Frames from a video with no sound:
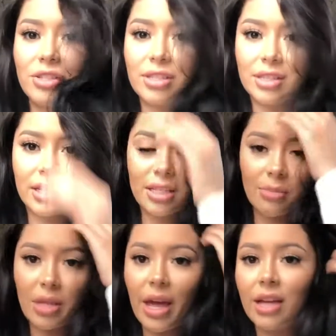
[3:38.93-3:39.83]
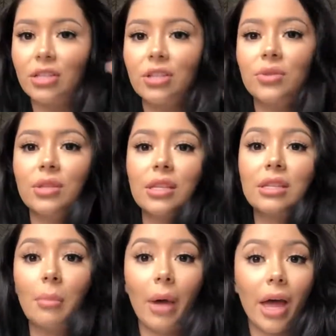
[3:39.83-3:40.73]
just cleaned up the edges. So this
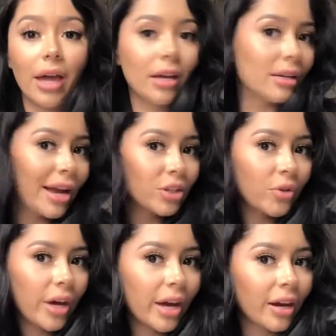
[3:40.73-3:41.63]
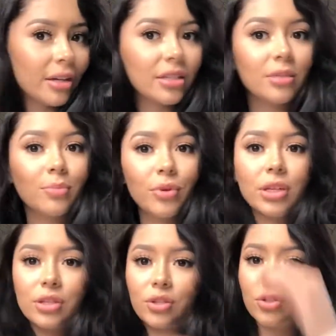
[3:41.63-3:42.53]
is my natural hair. It is
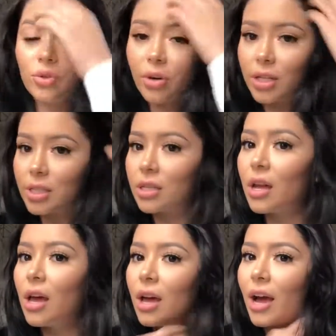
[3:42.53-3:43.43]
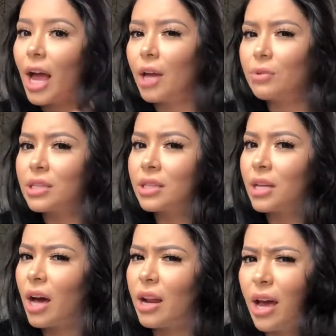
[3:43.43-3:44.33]
pretty short. I had recently
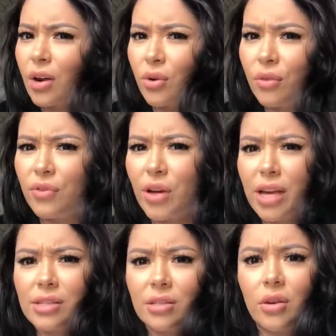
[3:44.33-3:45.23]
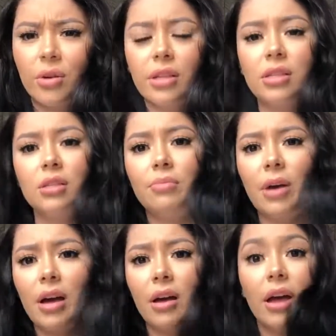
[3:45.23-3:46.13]
cut it. I don't know if you guys noticed,
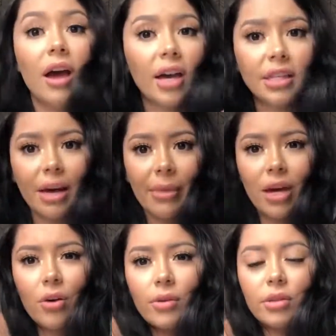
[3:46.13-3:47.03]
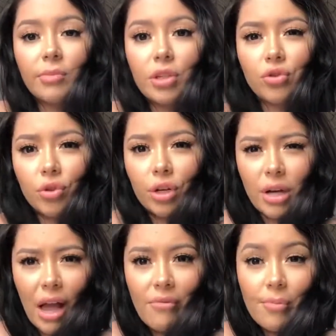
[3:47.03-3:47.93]
but I think I might go a little bit shorter
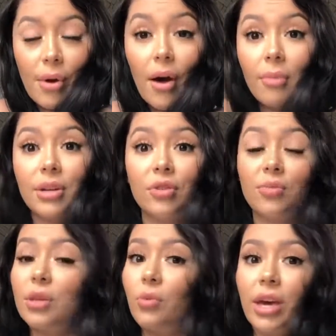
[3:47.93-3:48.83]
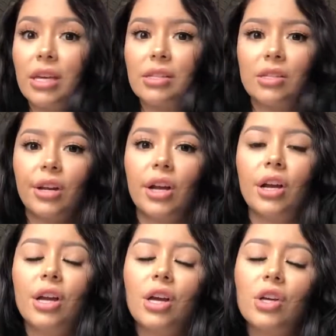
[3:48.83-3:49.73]
and have a bob, and it'll be way easier
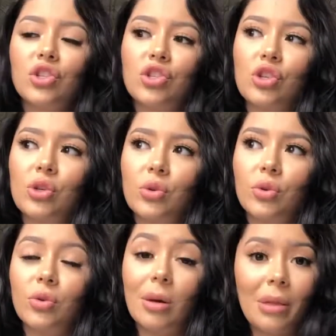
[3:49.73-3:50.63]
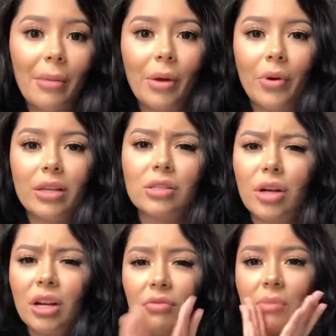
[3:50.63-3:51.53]
to apply my wig.
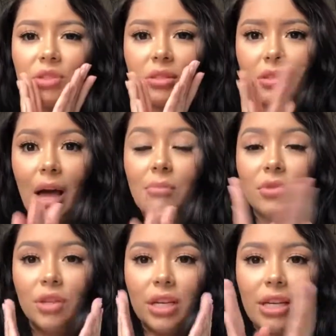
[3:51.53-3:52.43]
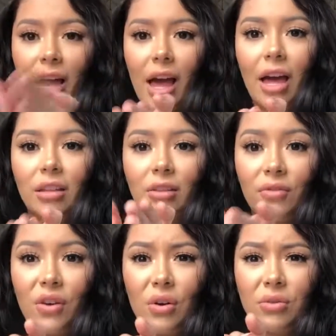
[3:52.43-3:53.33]
Sorry if I'm looking at the
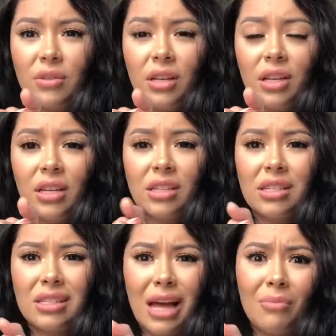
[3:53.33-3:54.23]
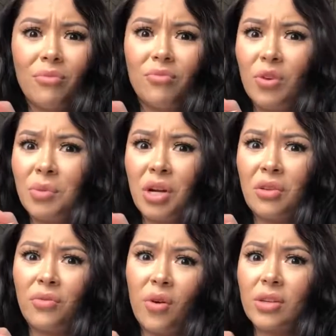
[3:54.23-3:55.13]
phone, since I'm filming on
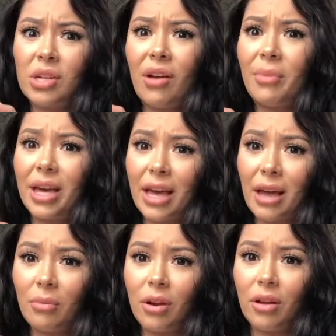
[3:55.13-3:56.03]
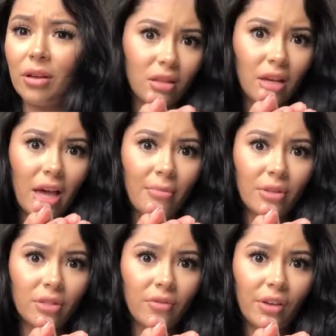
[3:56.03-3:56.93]
the phone because I don't have my camera. The
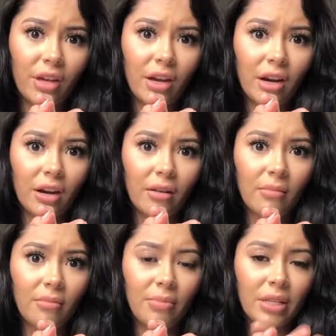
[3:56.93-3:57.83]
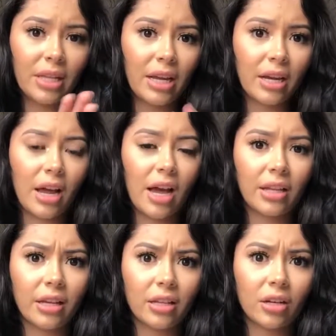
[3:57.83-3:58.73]
camera's over here, but then I
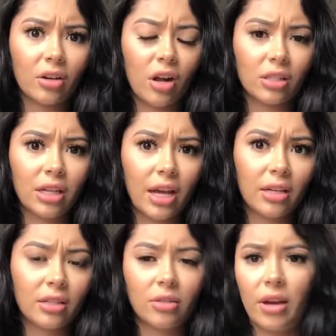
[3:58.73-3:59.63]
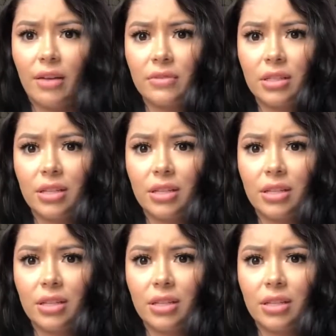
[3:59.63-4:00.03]
like look cross-eyed, so I have to